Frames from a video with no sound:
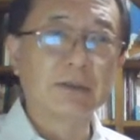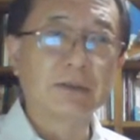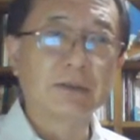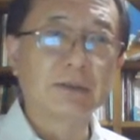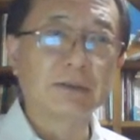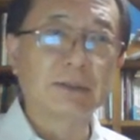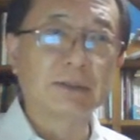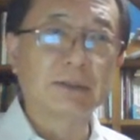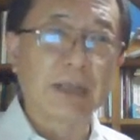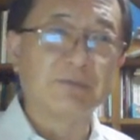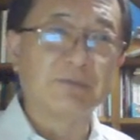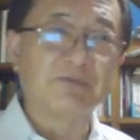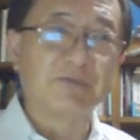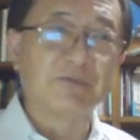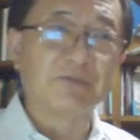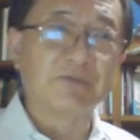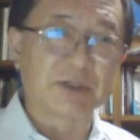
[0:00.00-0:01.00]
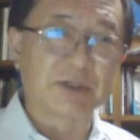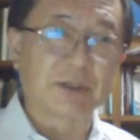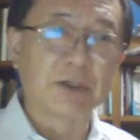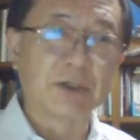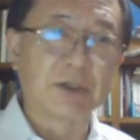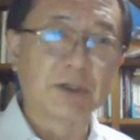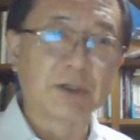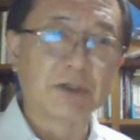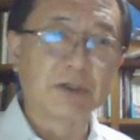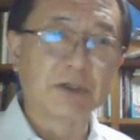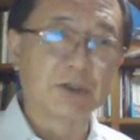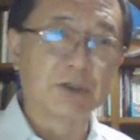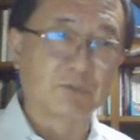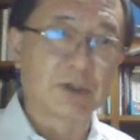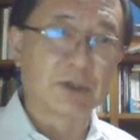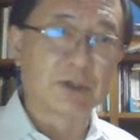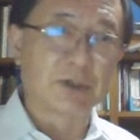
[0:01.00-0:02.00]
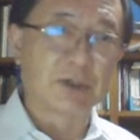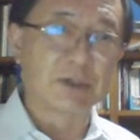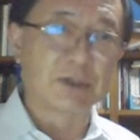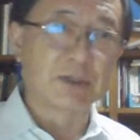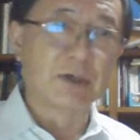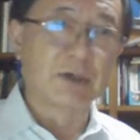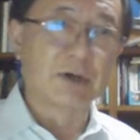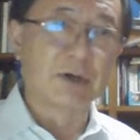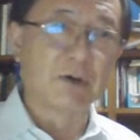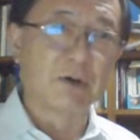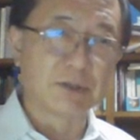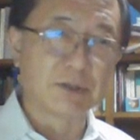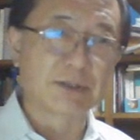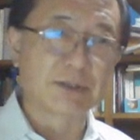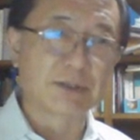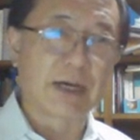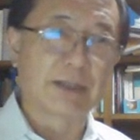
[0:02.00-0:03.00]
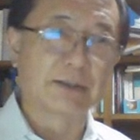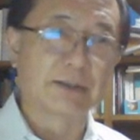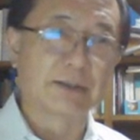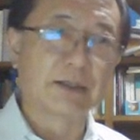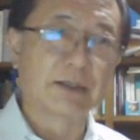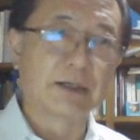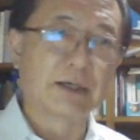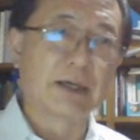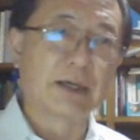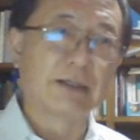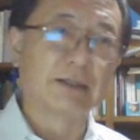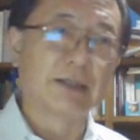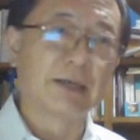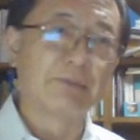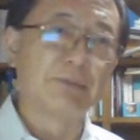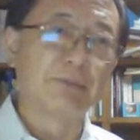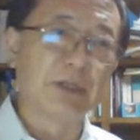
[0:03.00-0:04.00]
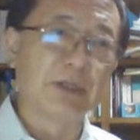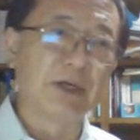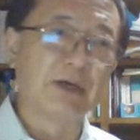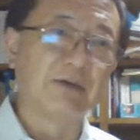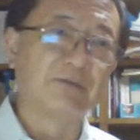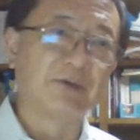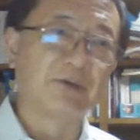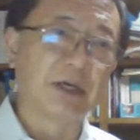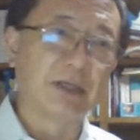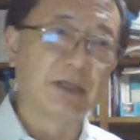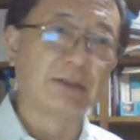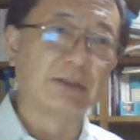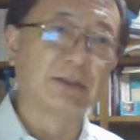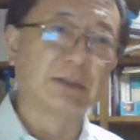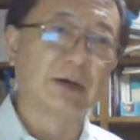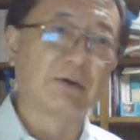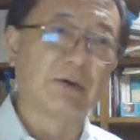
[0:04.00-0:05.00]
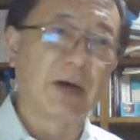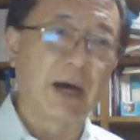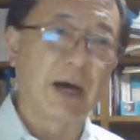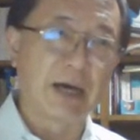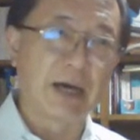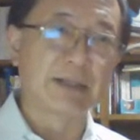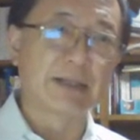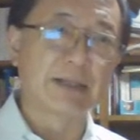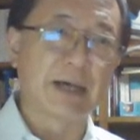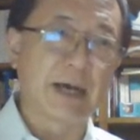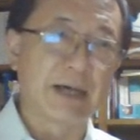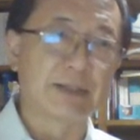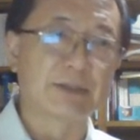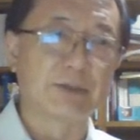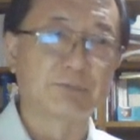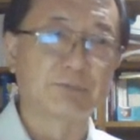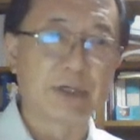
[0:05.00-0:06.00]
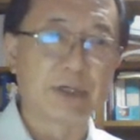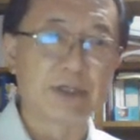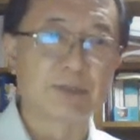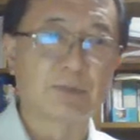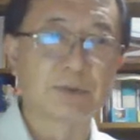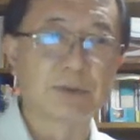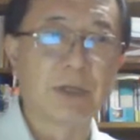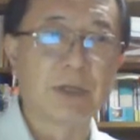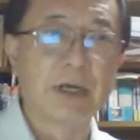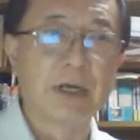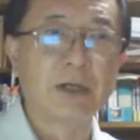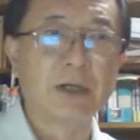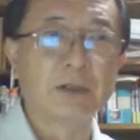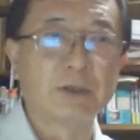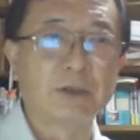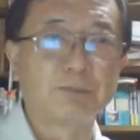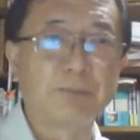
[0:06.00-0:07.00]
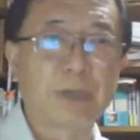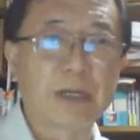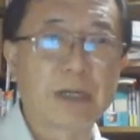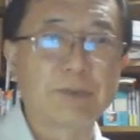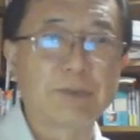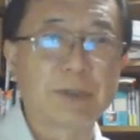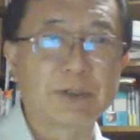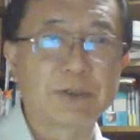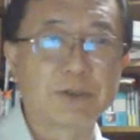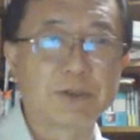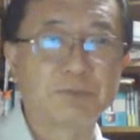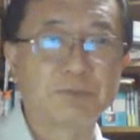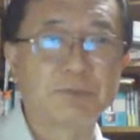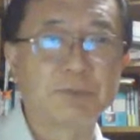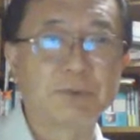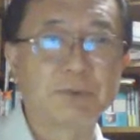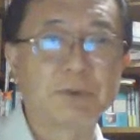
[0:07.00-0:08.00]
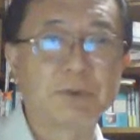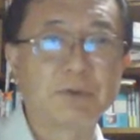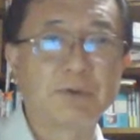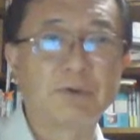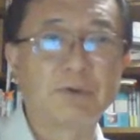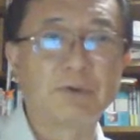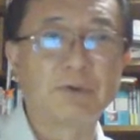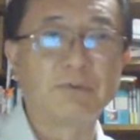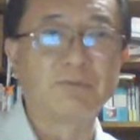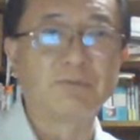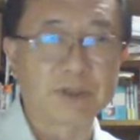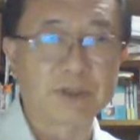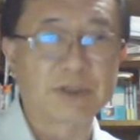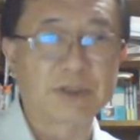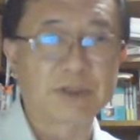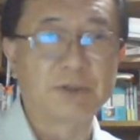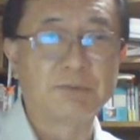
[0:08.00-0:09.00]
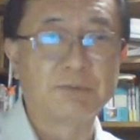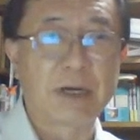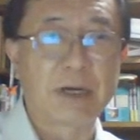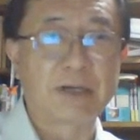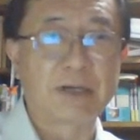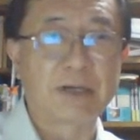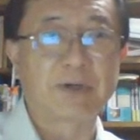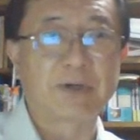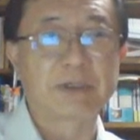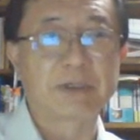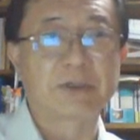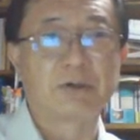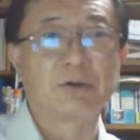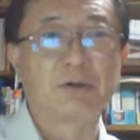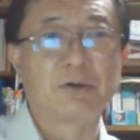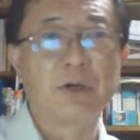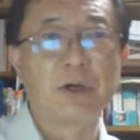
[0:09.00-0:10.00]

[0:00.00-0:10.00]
they visit shop floors on site and they believe in hands-on principles. Top management should visit manufacturing or